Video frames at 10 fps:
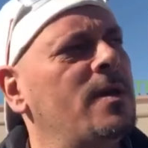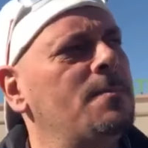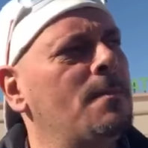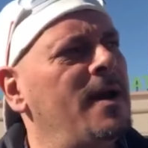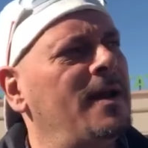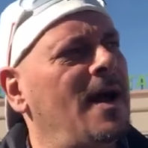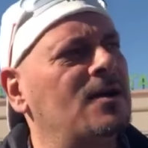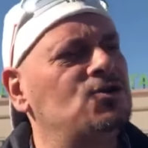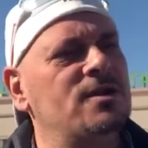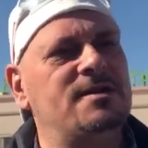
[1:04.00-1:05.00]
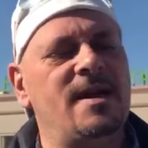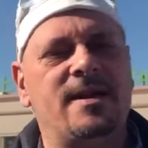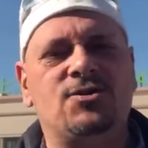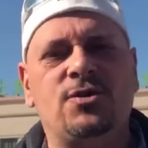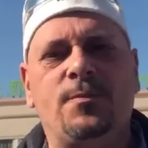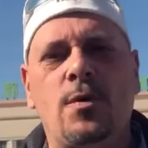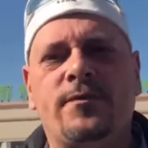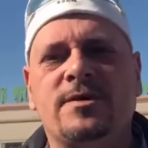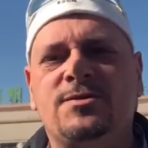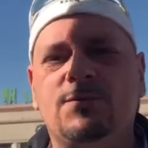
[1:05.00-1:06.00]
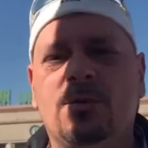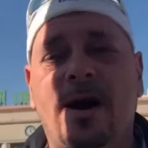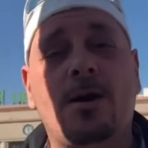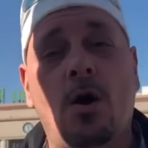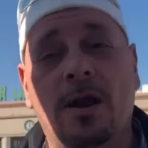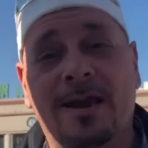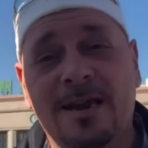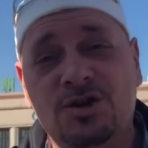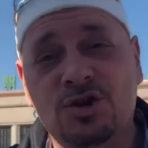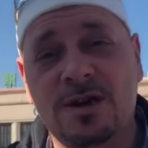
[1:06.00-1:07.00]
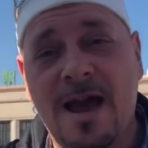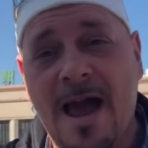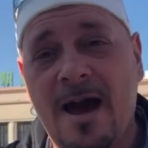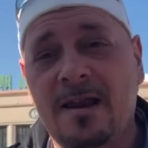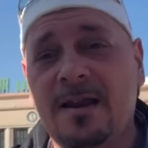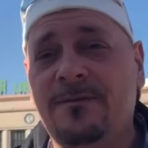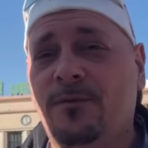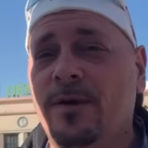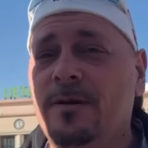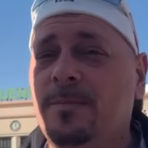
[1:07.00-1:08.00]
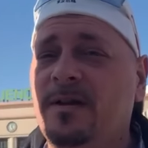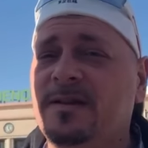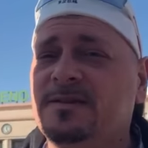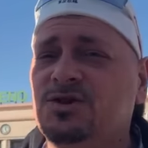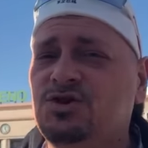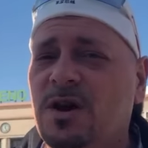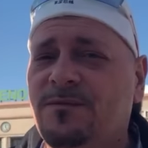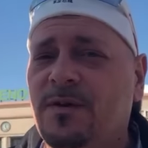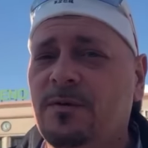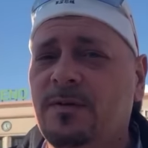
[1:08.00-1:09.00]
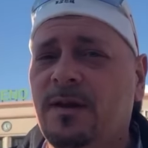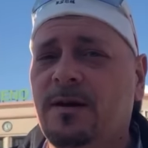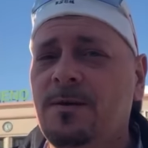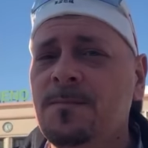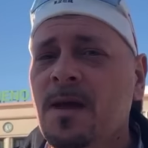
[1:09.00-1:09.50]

might actually take a trip over to, I call it Kitchen Alley for anybody that's a chef out there.